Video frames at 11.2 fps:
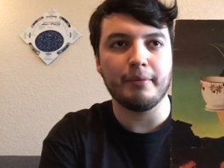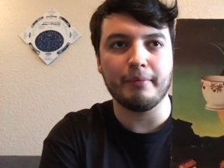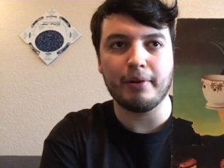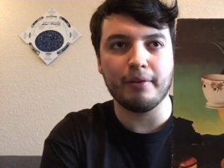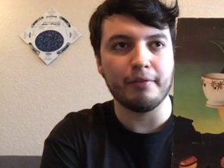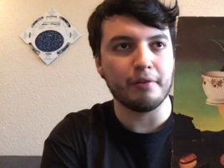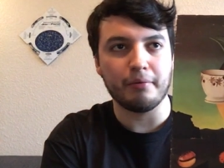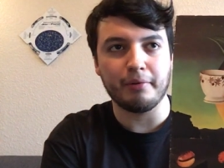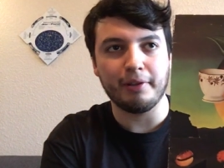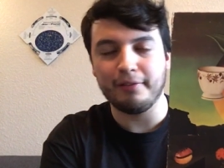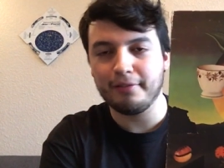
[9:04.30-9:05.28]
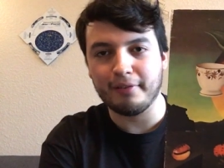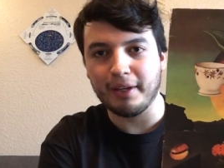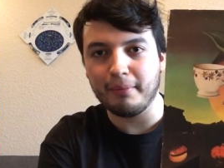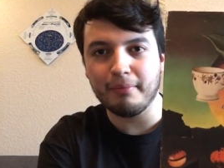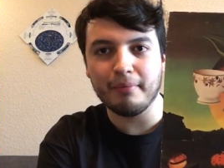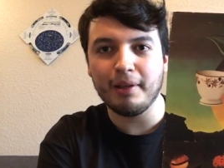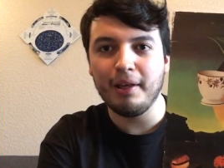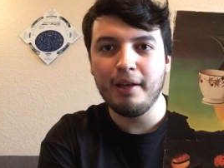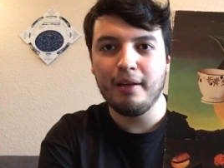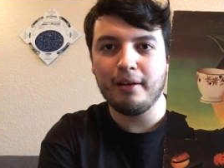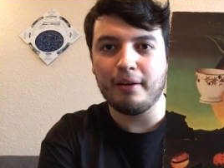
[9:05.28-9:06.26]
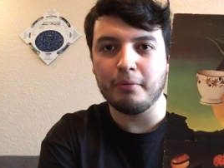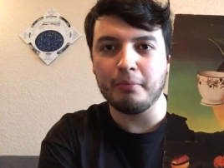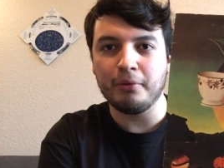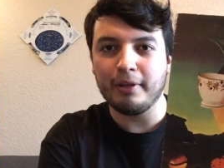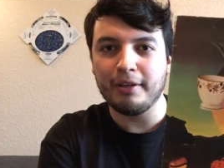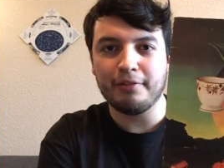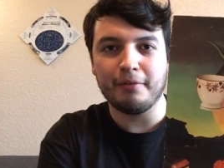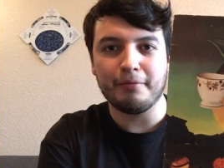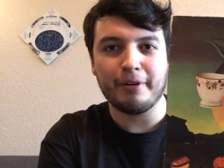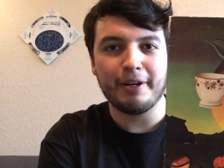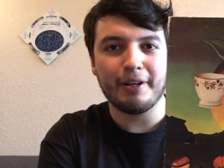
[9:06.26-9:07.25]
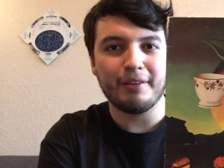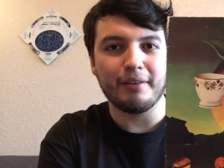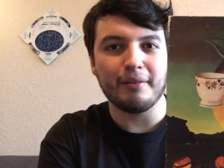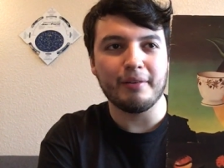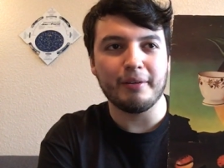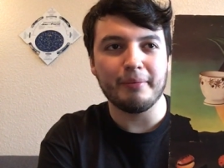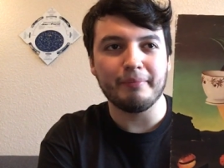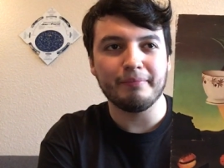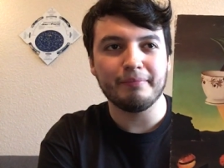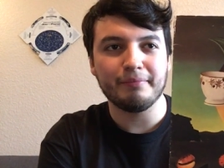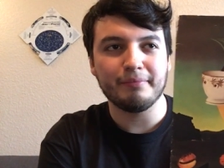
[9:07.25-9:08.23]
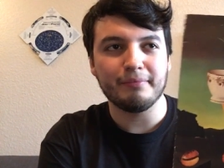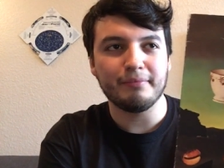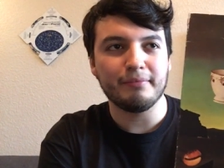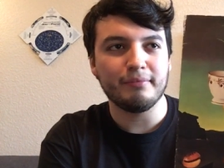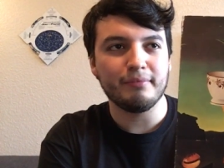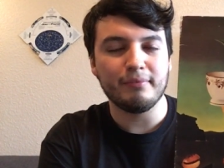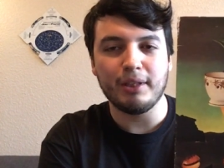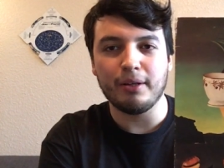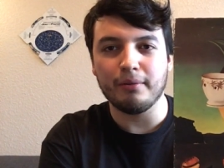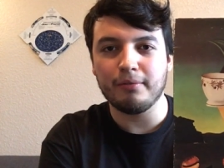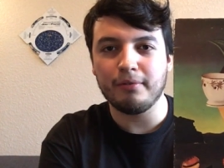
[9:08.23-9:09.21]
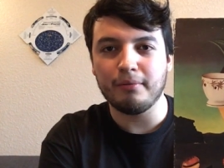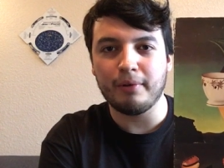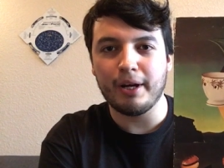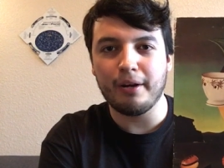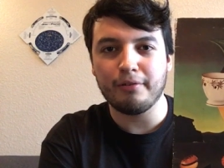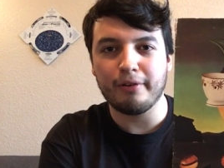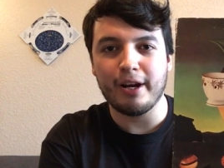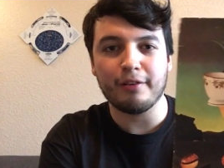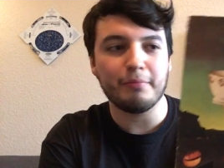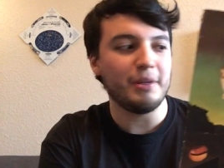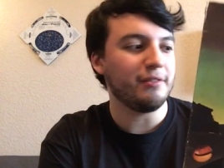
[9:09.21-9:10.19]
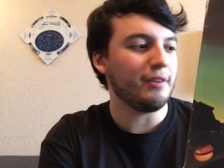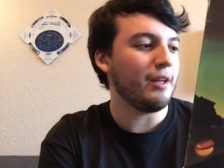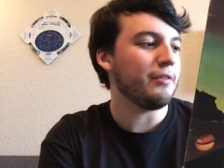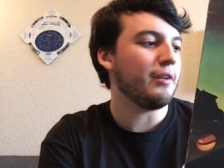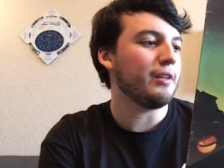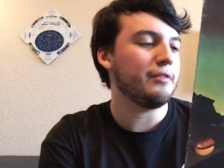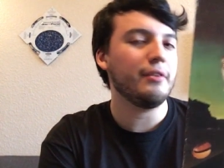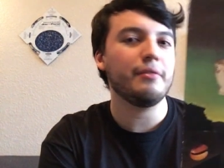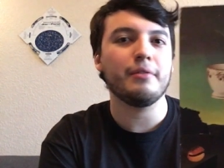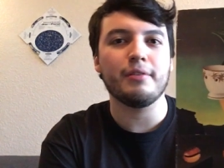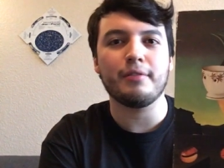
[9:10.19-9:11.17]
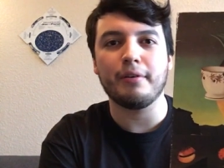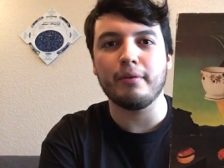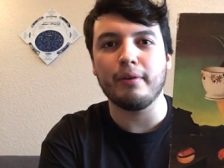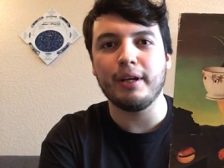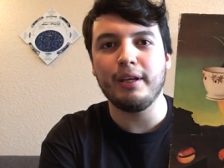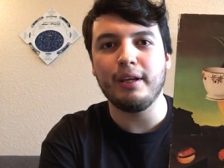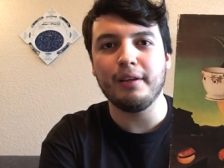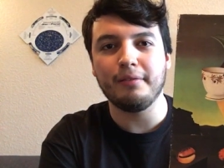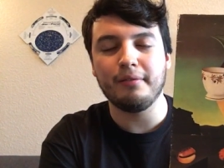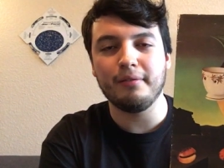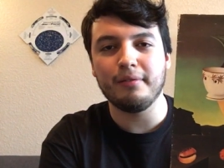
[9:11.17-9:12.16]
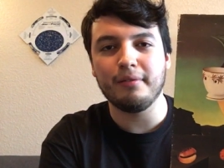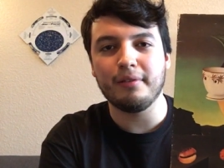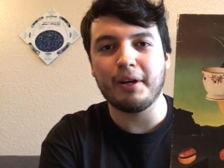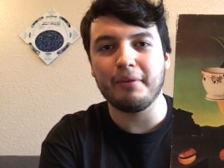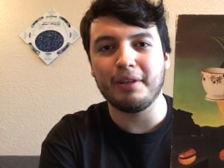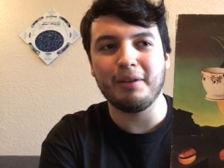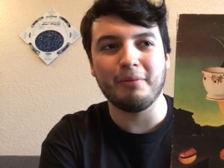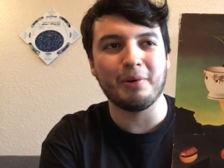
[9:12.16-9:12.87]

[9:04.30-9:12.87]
um, all his unreleased like all the bootlegs you can find, and um, you know, rare tracks, B sides, all that stuff. That's all great. He had, I don't think he